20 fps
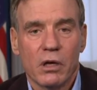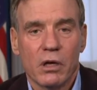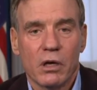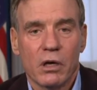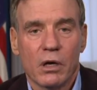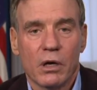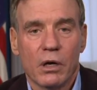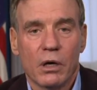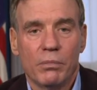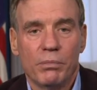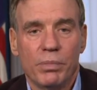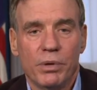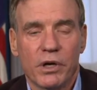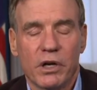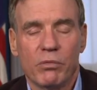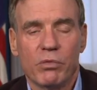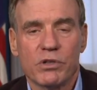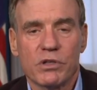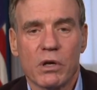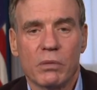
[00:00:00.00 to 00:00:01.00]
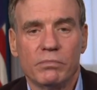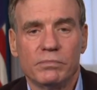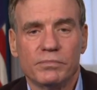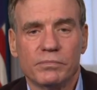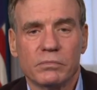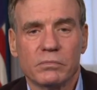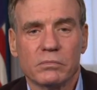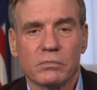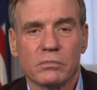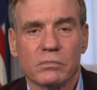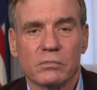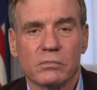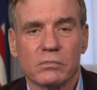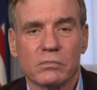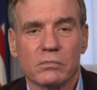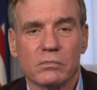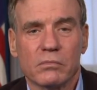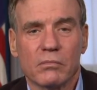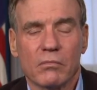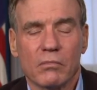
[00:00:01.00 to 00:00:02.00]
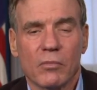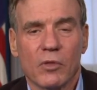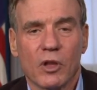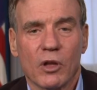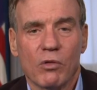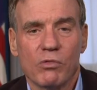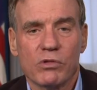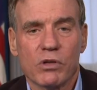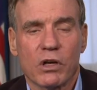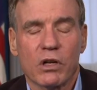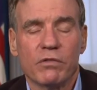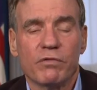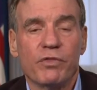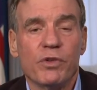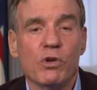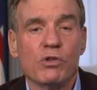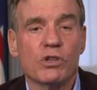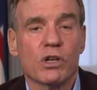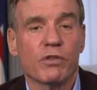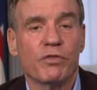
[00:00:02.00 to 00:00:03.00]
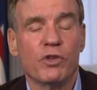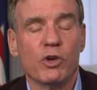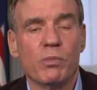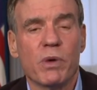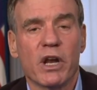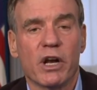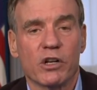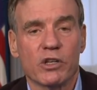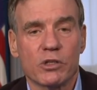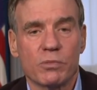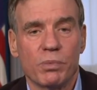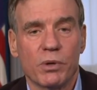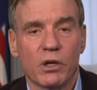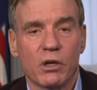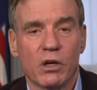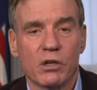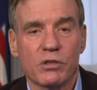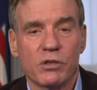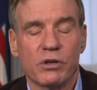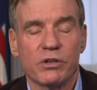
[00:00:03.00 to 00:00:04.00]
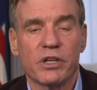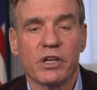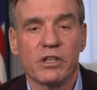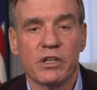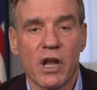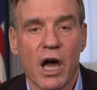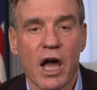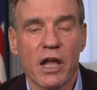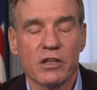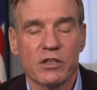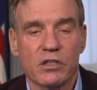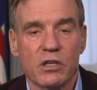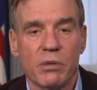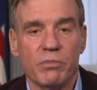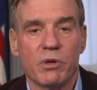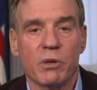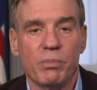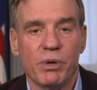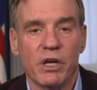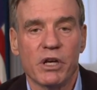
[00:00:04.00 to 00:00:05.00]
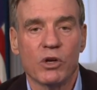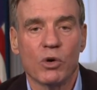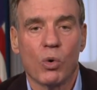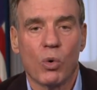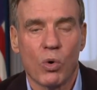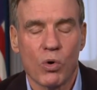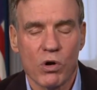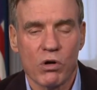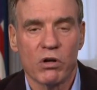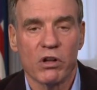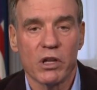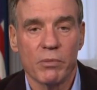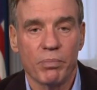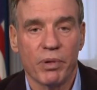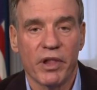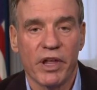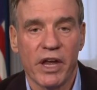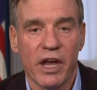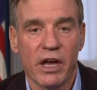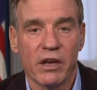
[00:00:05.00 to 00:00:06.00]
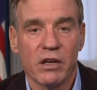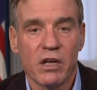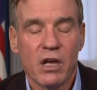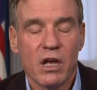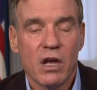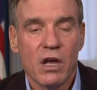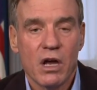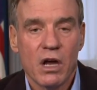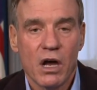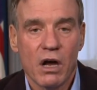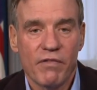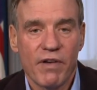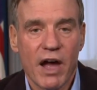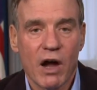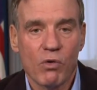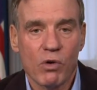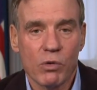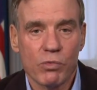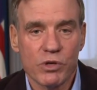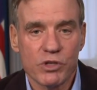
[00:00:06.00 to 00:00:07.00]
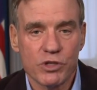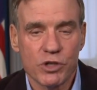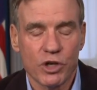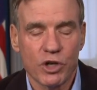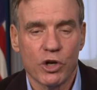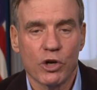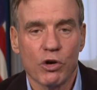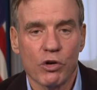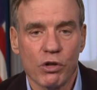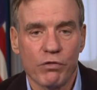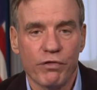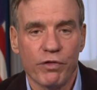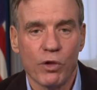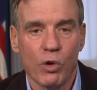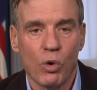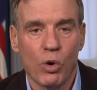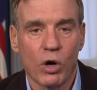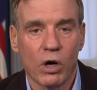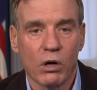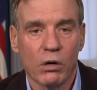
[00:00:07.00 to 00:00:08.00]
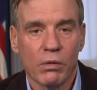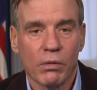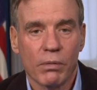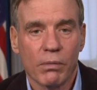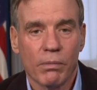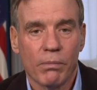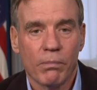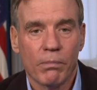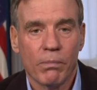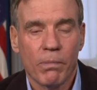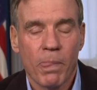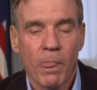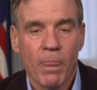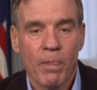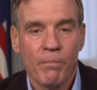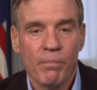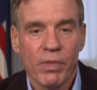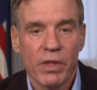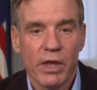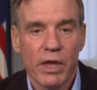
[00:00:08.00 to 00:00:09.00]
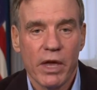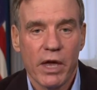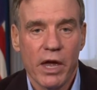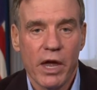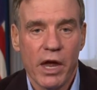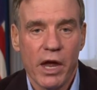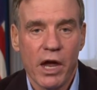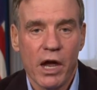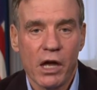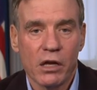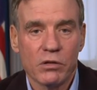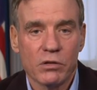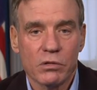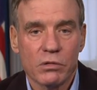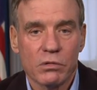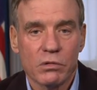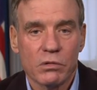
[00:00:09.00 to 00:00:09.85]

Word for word: Uh, but it was, a, um, it was a confusing few minutes because there did not seem to be an orderly plan of how we would secure the floor and